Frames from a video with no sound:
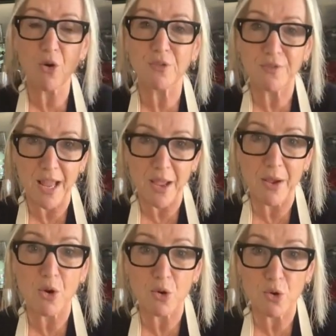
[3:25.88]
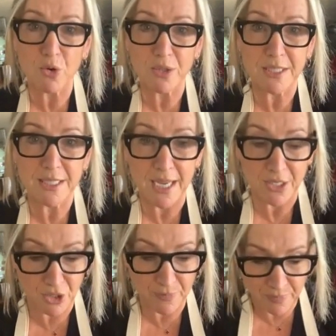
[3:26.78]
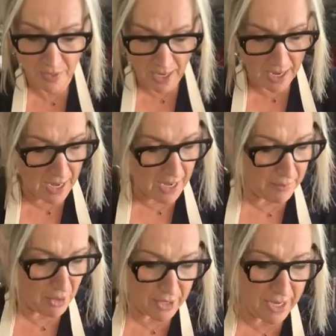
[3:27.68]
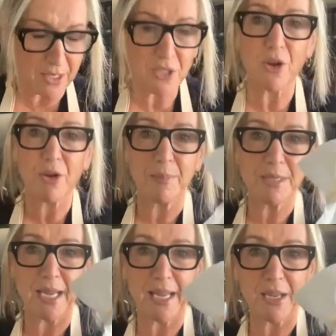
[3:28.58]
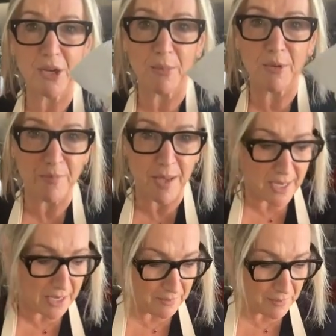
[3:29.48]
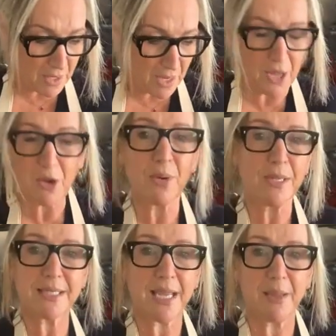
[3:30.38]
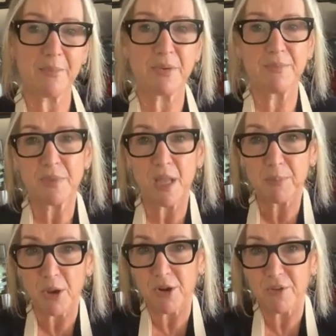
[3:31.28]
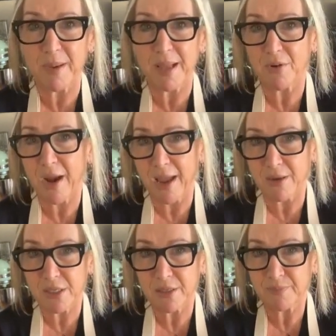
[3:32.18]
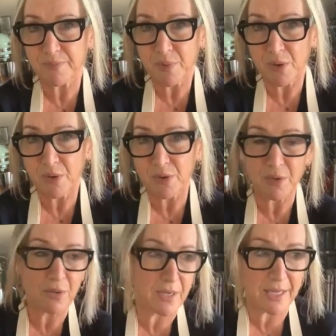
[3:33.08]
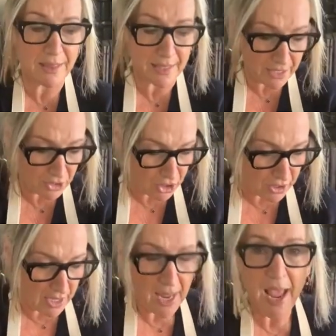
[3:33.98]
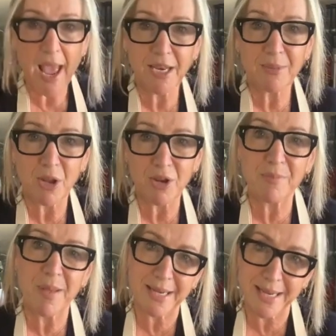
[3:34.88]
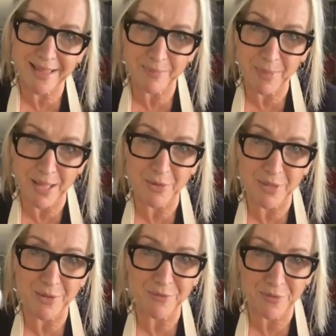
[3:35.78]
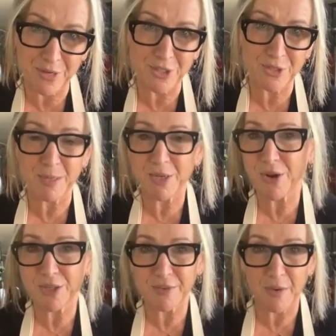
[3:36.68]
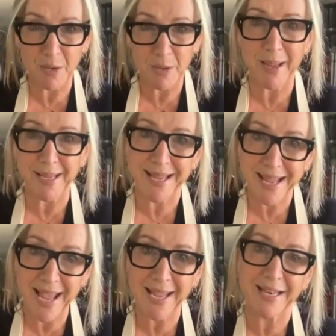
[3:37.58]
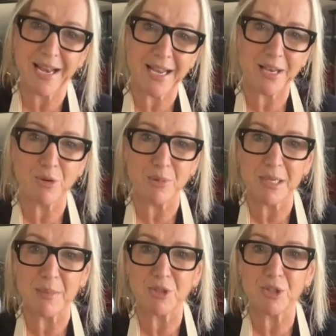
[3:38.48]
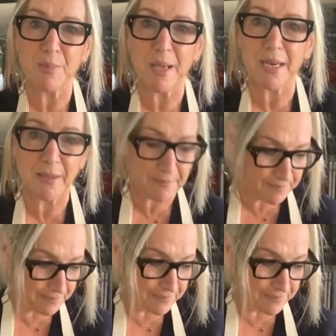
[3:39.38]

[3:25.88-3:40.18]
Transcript: corn flour or cornstarch. Okay, so I'm taking a knob of butter. I always keep a block of butter out in the kitchen and a block of butter in the fridge, because if I want to bake a cake and I need room temperature butter,